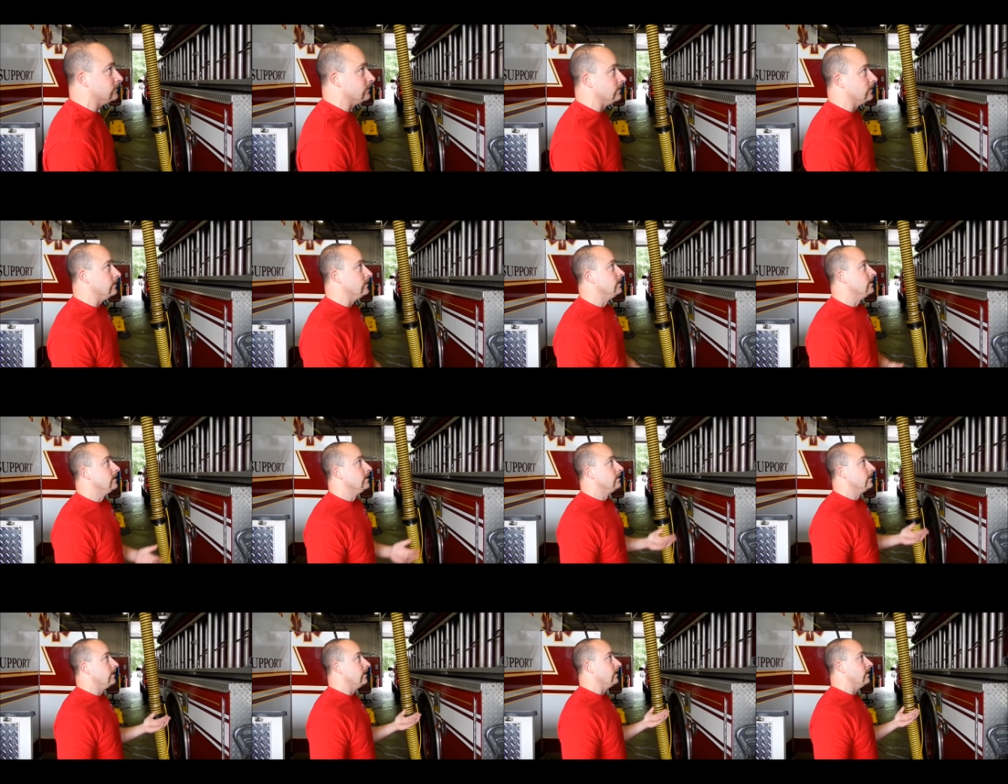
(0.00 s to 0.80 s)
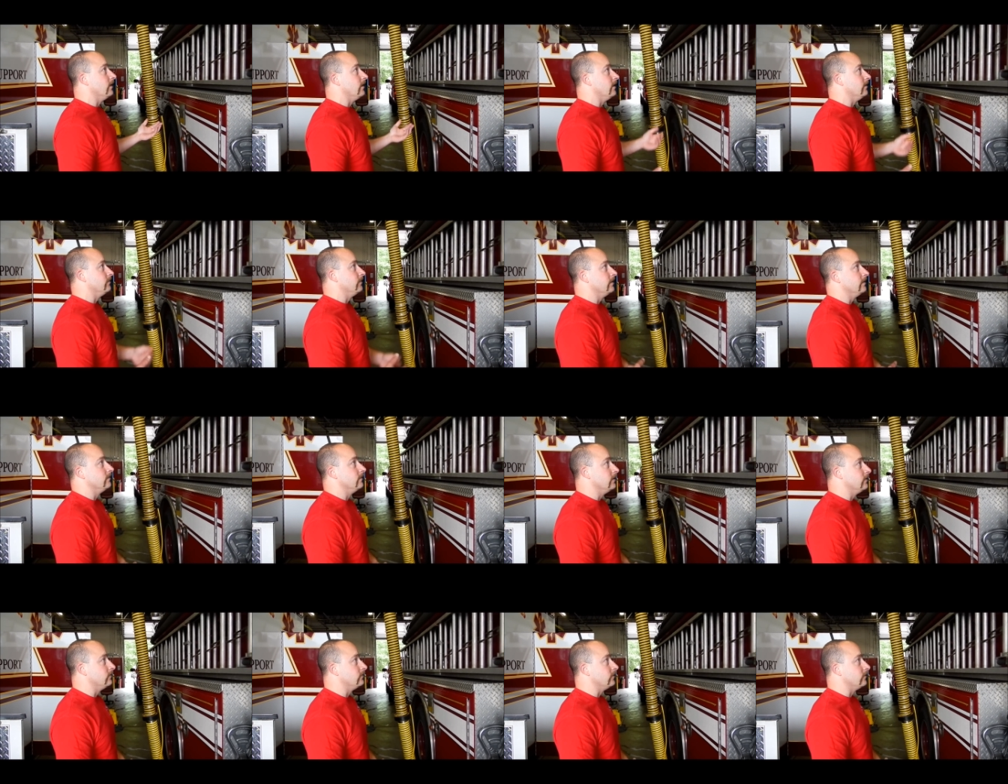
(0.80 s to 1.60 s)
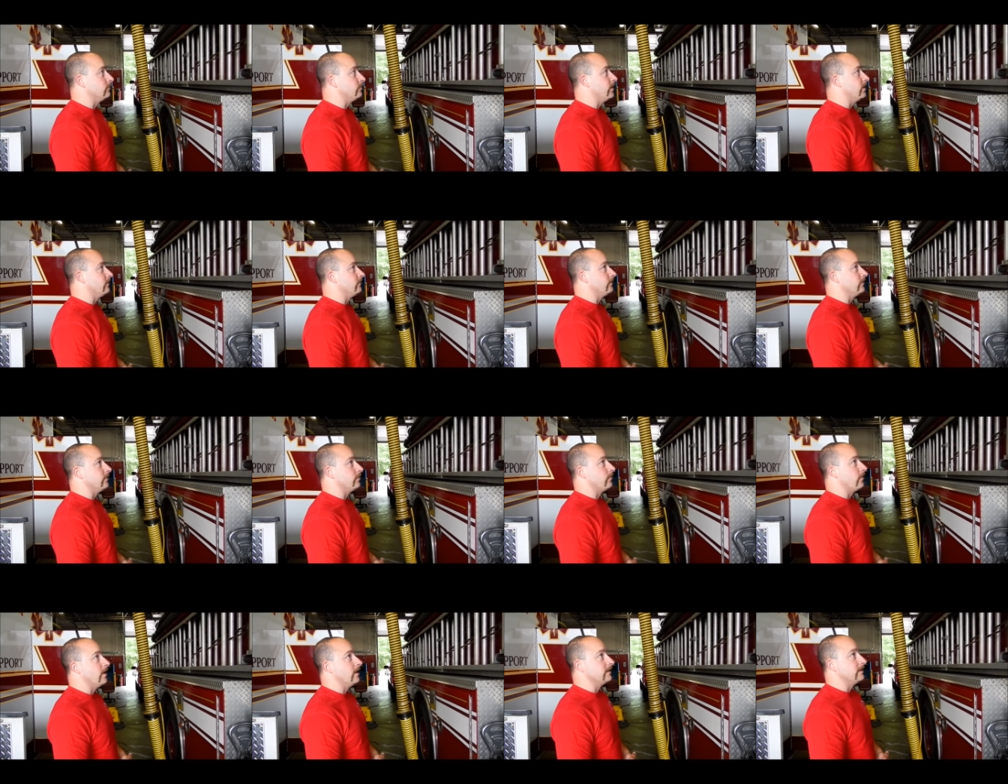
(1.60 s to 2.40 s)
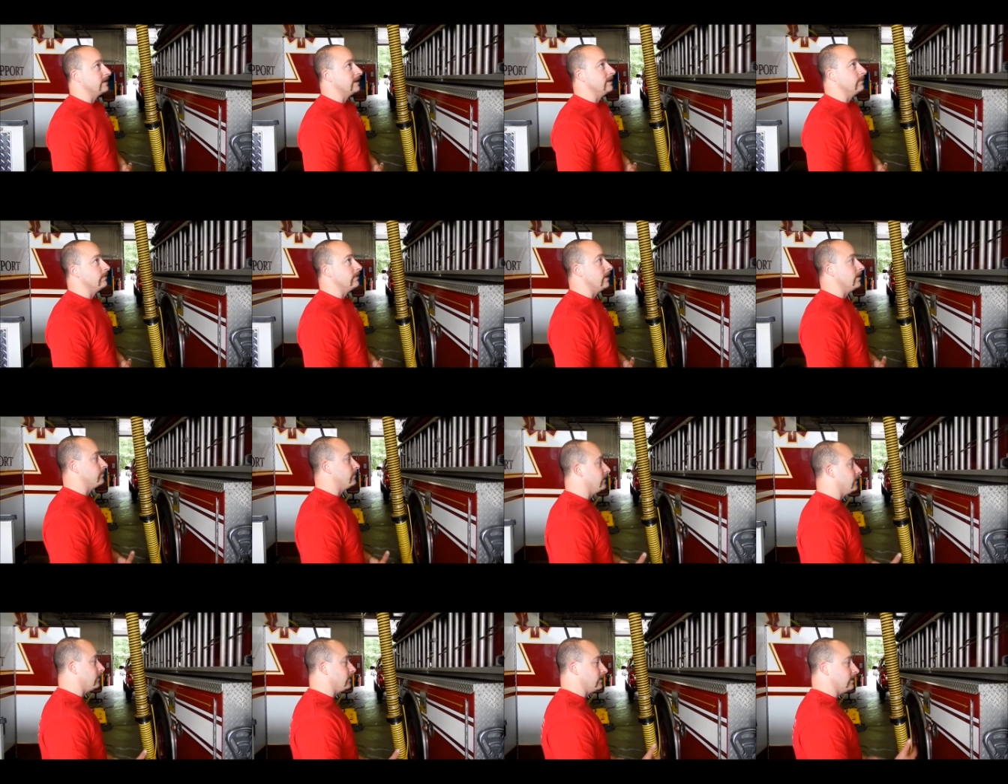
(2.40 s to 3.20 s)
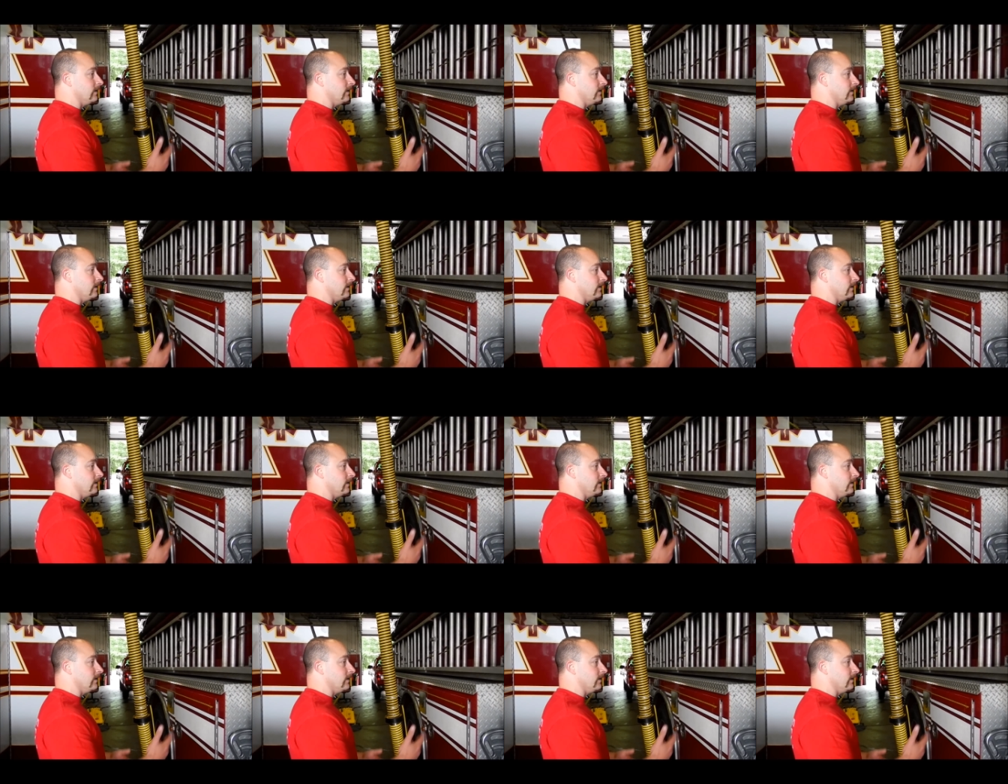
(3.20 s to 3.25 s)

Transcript: So uh, it, it's just better for the product to keep it up there.